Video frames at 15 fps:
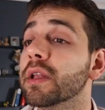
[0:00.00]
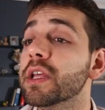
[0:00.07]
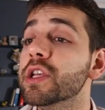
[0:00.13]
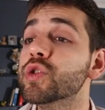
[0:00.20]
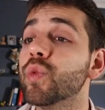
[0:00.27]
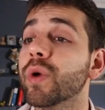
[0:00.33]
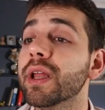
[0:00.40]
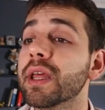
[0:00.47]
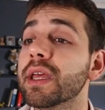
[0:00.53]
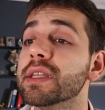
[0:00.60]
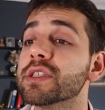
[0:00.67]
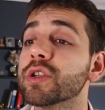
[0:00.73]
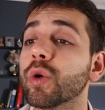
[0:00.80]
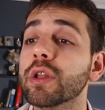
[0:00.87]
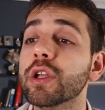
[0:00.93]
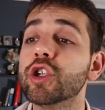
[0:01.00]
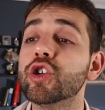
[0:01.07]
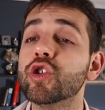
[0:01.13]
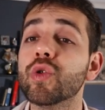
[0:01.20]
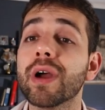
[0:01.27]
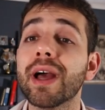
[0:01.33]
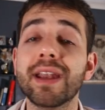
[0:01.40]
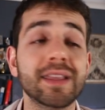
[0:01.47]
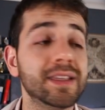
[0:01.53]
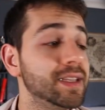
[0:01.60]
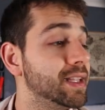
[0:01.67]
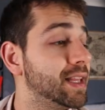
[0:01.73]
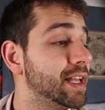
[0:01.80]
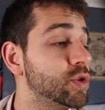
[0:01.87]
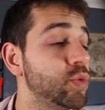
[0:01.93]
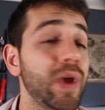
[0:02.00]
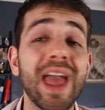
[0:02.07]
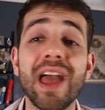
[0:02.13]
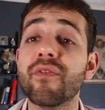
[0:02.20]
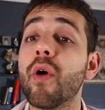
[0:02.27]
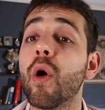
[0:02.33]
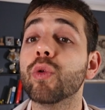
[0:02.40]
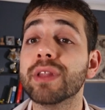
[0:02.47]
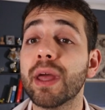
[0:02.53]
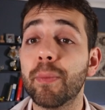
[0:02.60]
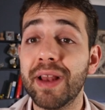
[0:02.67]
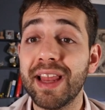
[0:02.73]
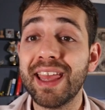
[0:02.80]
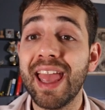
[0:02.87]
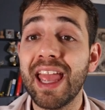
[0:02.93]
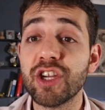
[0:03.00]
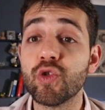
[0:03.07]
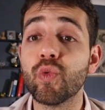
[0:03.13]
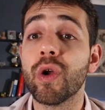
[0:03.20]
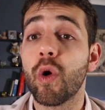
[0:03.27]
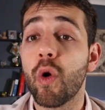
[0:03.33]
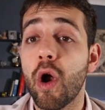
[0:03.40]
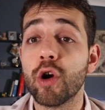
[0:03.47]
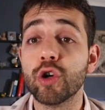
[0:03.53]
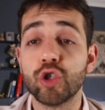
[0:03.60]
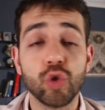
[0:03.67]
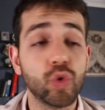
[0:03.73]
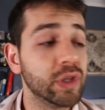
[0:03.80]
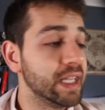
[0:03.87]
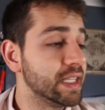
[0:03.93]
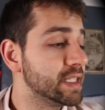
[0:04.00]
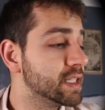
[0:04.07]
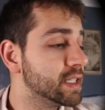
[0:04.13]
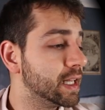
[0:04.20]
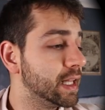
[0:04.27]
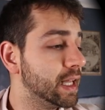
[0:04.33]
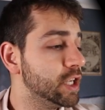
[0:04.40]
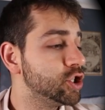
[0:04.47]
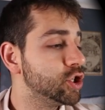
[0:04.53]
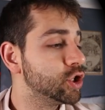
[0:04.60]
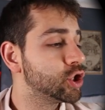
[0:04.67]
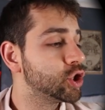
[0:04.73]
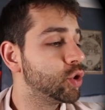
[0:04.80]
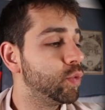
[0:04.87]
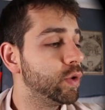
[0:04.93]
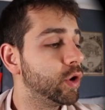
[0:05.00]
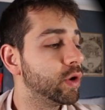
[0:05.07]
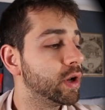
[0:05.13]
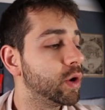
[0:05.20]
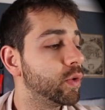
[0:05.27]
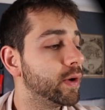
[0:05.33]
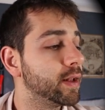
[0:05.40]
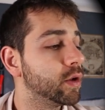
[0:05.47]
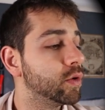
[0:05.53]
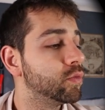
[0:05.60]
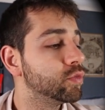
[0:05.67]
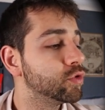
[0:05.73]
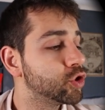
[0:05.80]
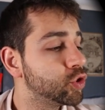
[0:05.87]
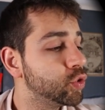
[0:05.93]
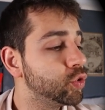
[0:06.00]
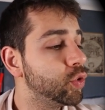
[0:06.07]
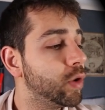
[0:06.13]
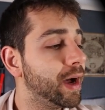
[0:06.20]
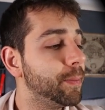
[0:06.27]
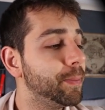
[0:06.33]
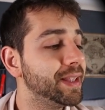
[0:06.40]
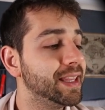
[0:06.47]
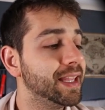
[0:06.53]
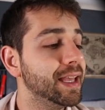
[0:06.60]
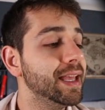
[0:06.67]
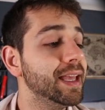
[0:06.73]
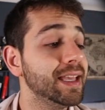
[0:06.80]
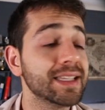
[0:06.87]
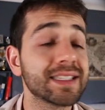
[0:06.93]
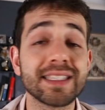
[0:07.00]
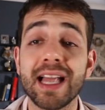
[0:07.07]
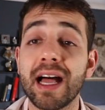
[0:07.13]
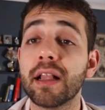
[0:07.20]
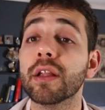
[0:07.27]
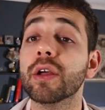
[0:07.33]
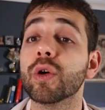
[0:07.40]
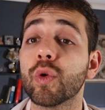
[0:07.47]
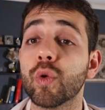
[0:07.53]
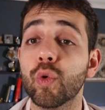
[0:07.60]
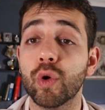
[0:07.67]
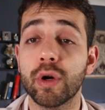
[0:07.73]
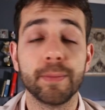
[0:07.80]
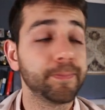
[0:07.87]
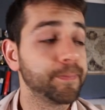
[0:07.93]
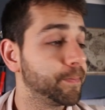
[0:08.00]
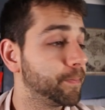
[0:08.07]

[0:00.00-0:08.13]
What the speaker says: This one, it's only to guarantee that we have all the application required to do this installation, so we're gonna run sudo apt install core.